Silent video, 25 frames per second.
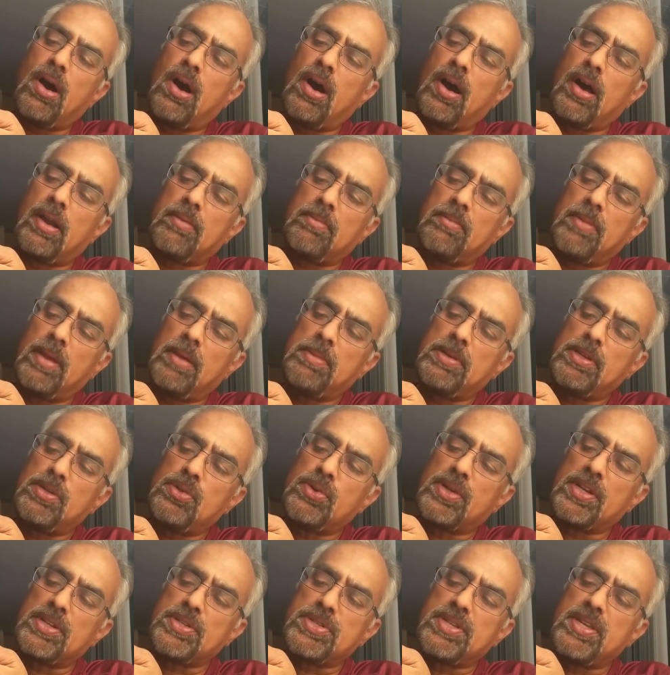or maybe
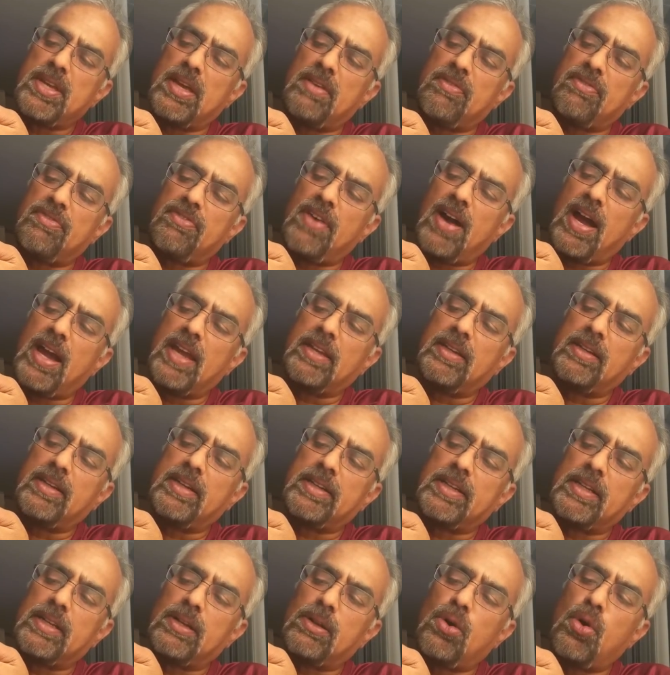you can see a fine
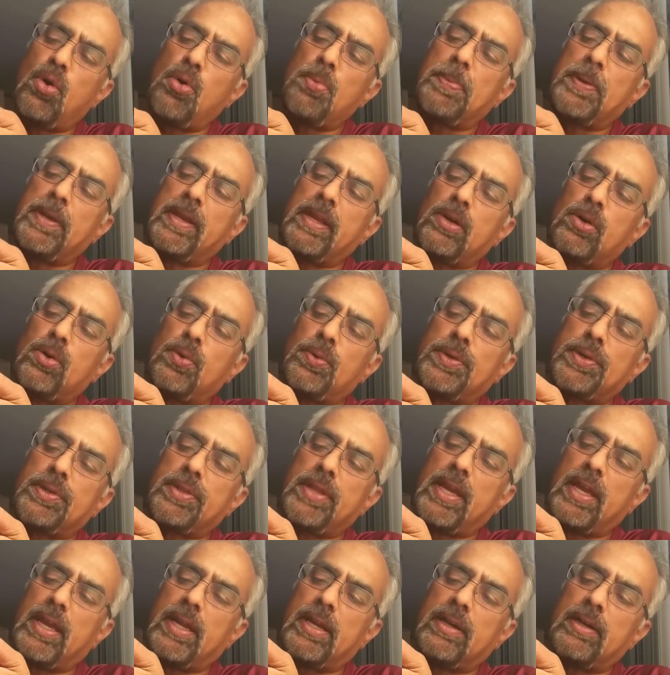little opening over
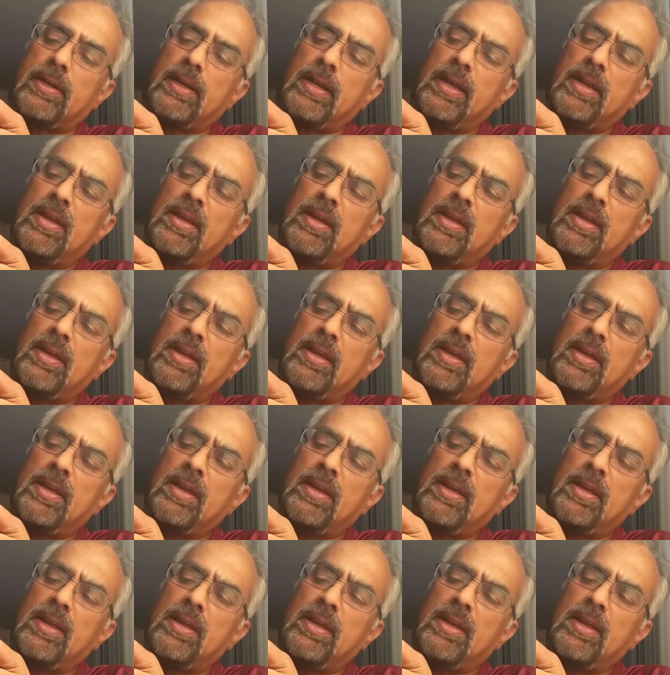there,